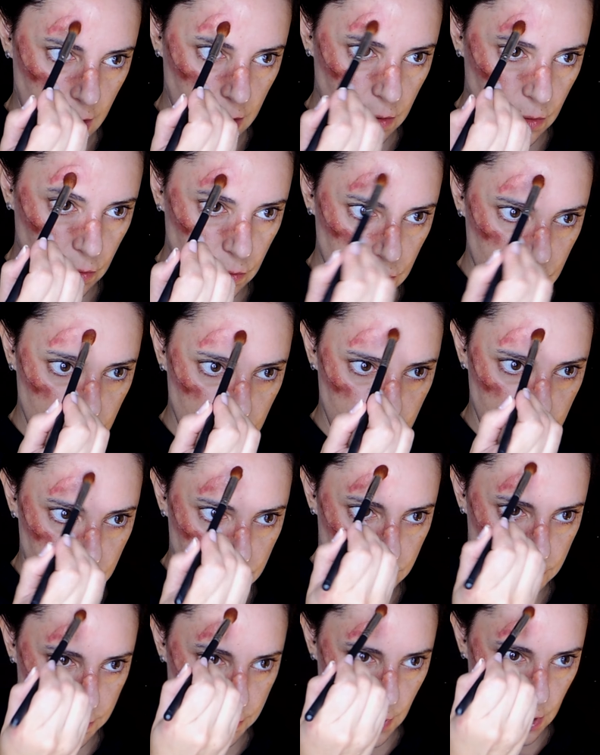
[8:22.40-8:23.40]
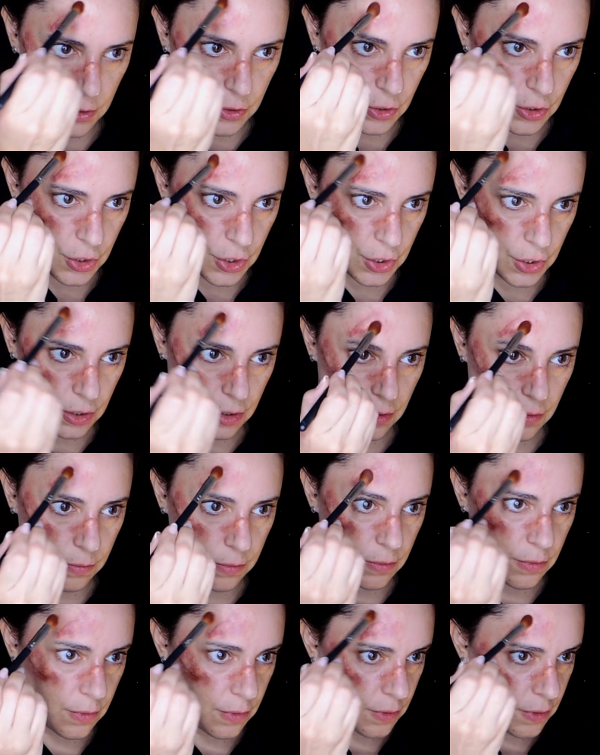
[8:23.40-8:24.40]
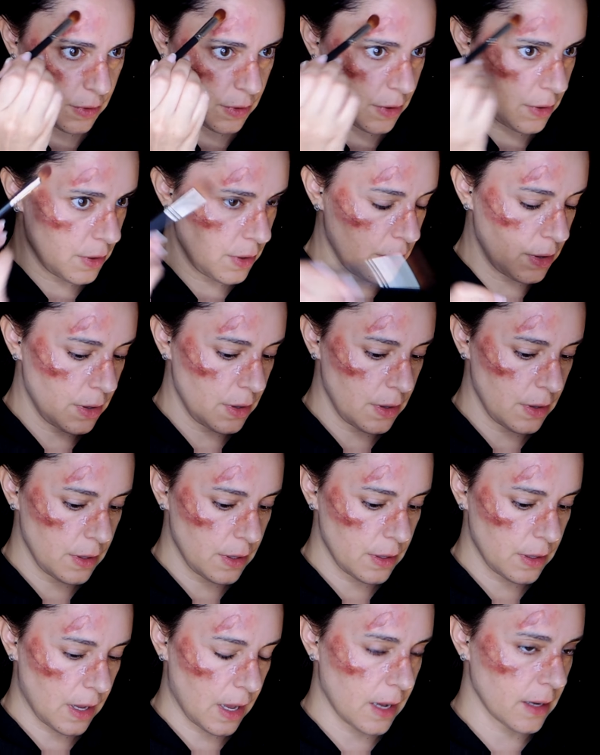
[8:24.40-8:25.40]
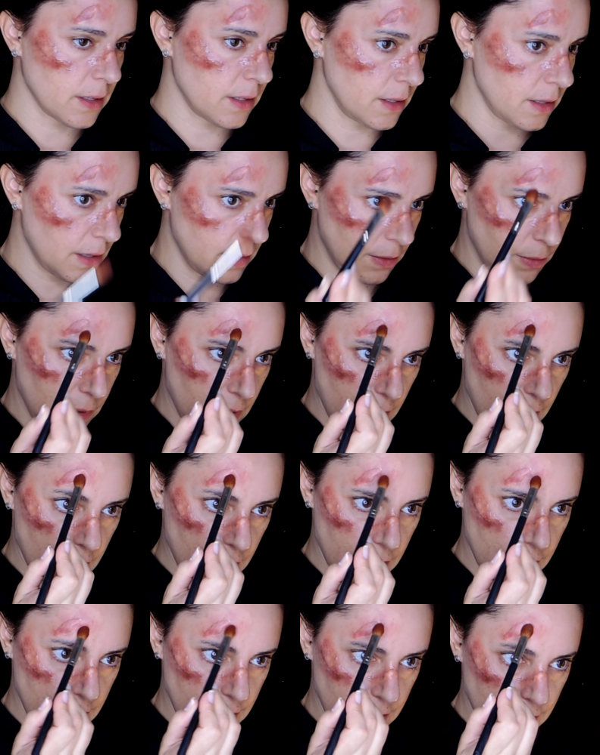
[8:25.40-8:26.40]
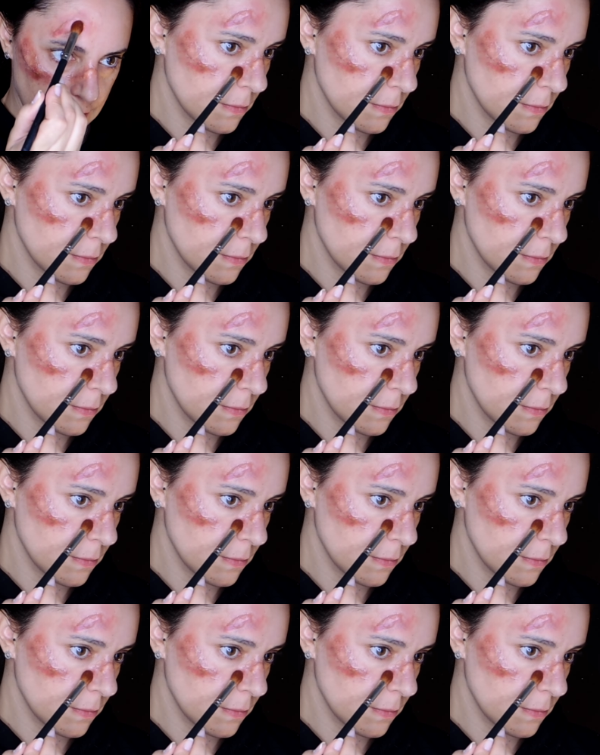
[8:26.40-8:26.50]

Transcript: good bunch of accident we had.